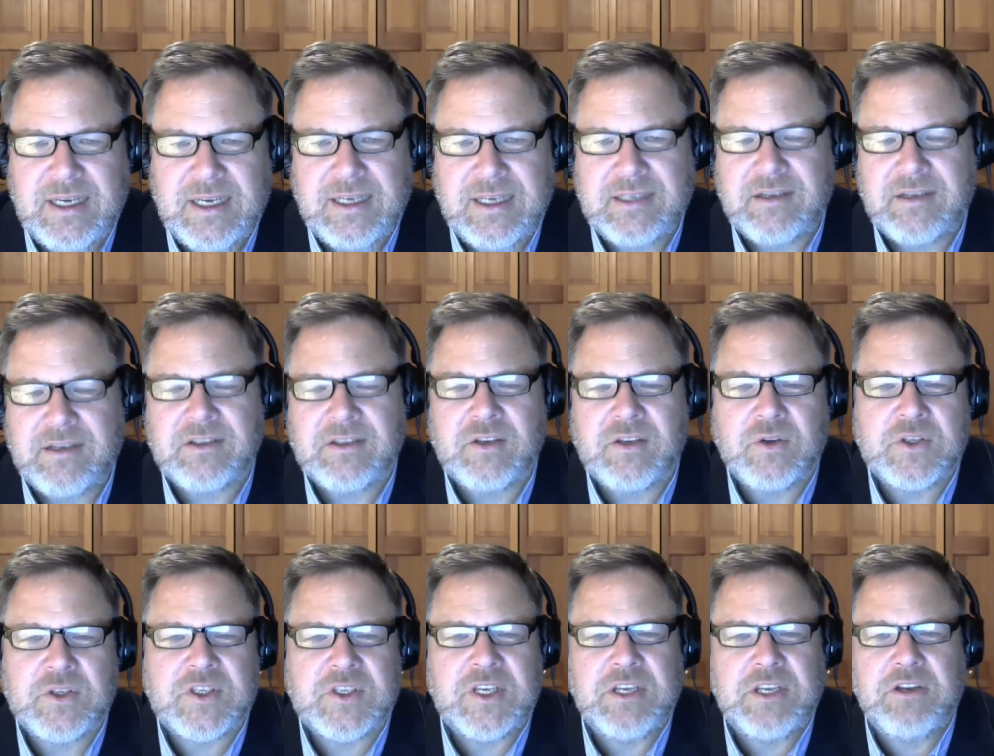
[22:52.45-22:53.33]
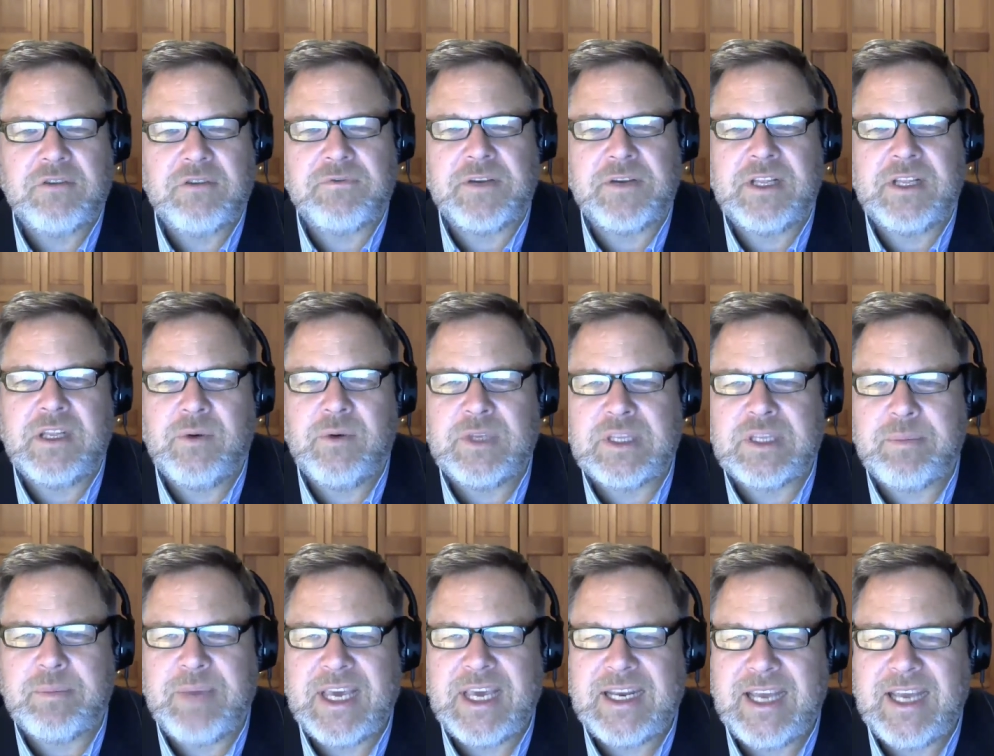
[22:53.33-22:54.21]
He's also a senior fellow at
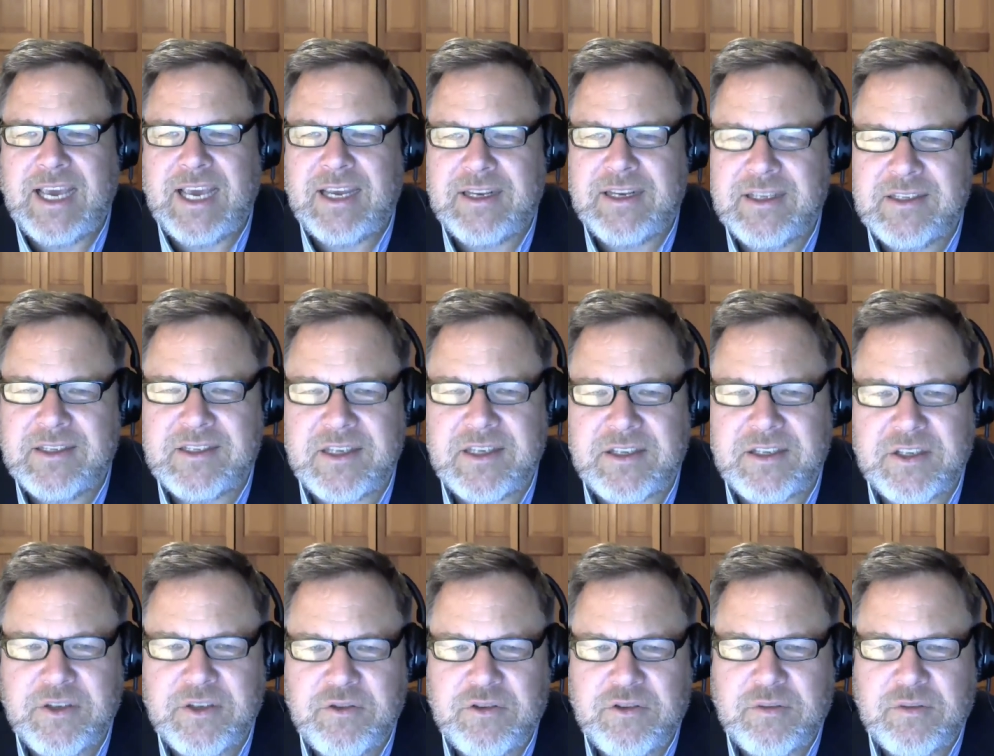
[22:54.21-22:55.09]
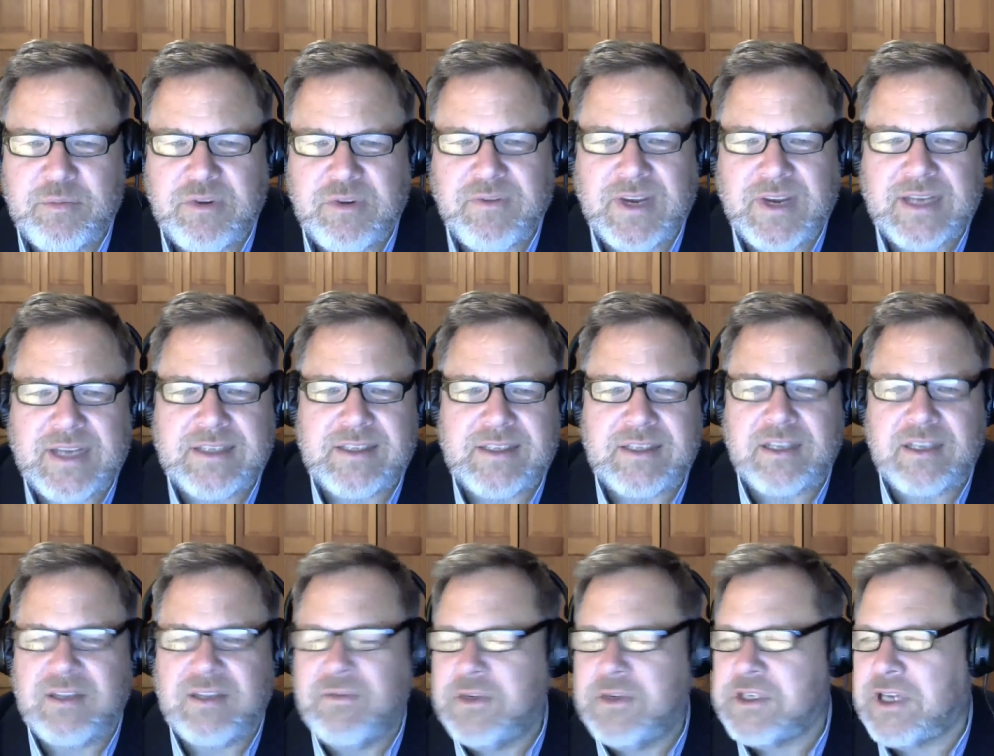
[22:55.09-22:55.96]
the Manhattan Institute and provides
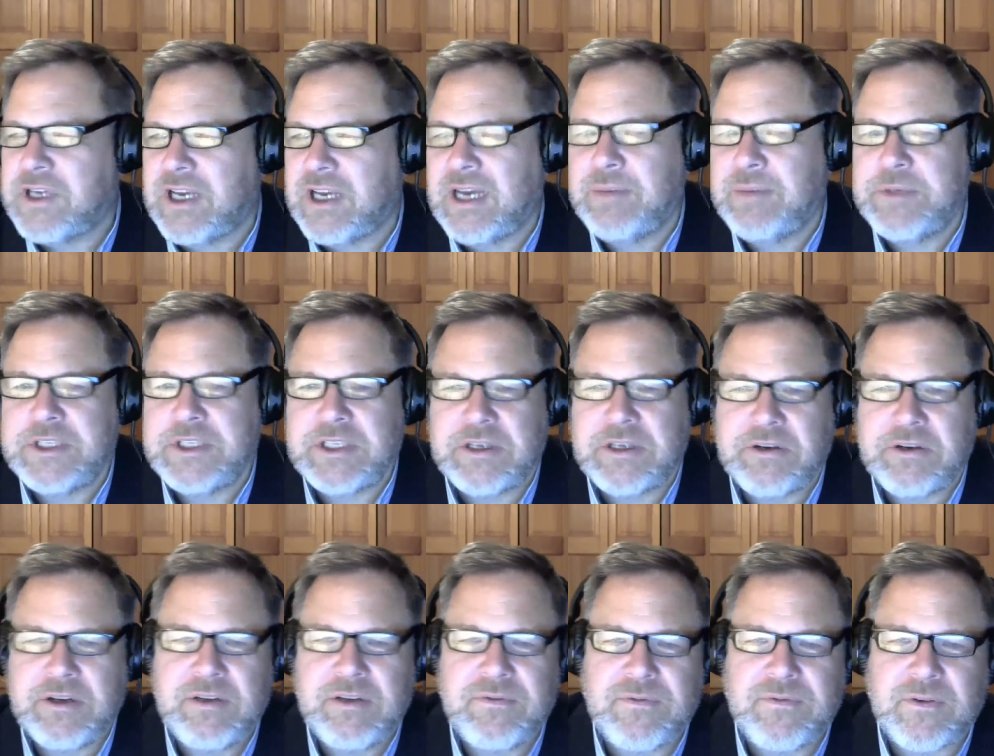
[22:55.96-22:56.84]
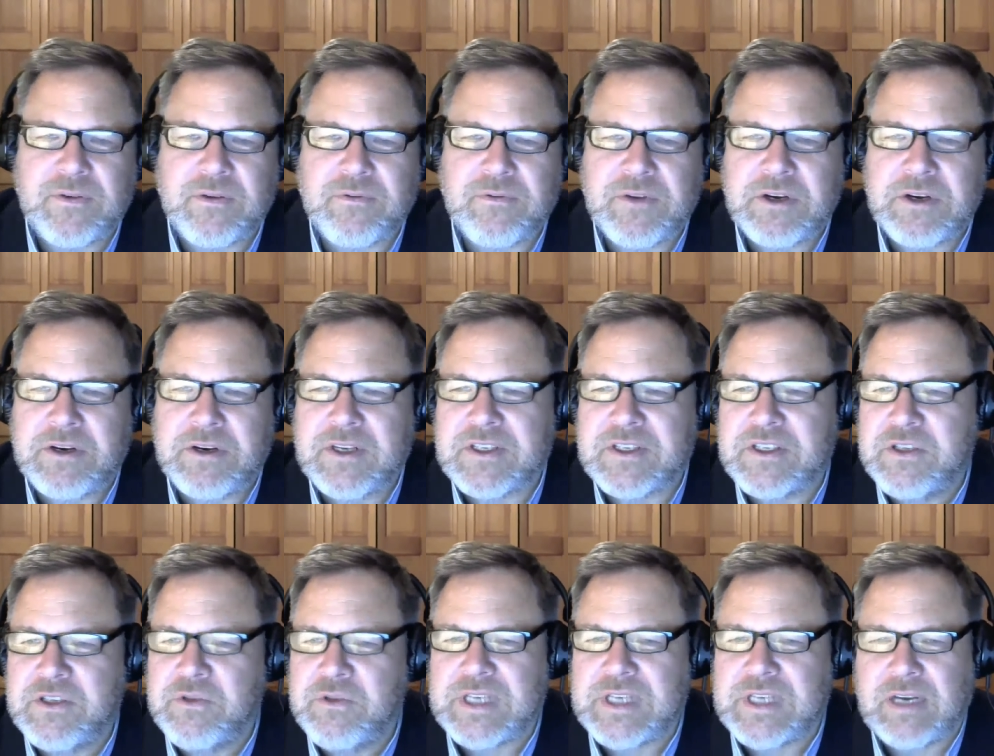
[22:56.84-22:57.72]
television commentary for various
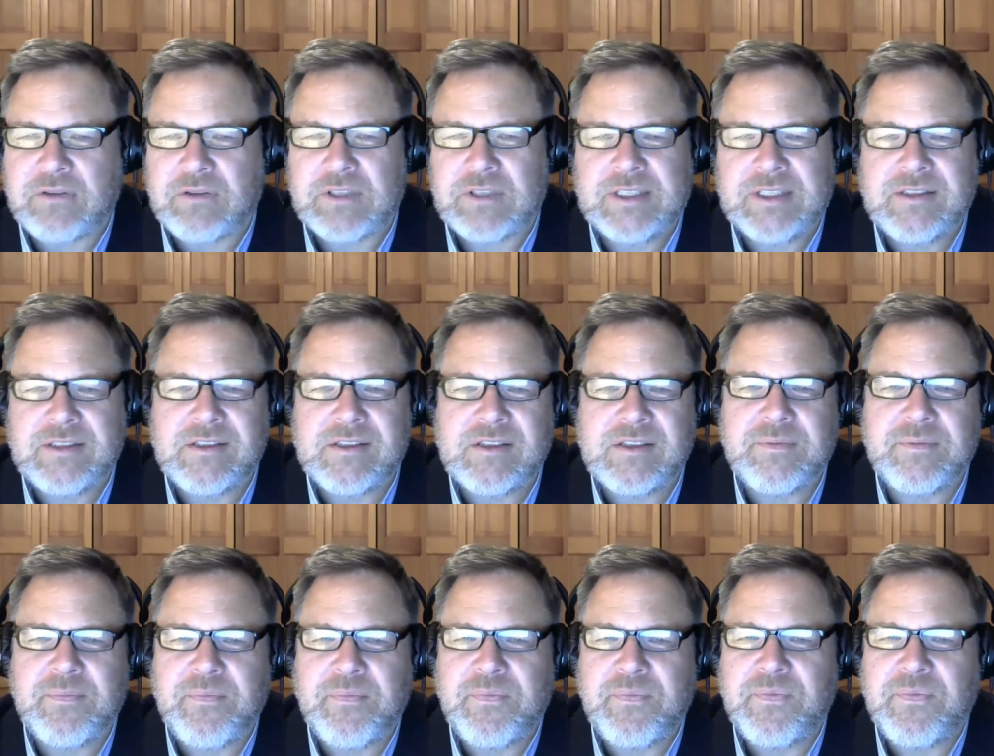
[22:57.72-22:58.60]
news outlets.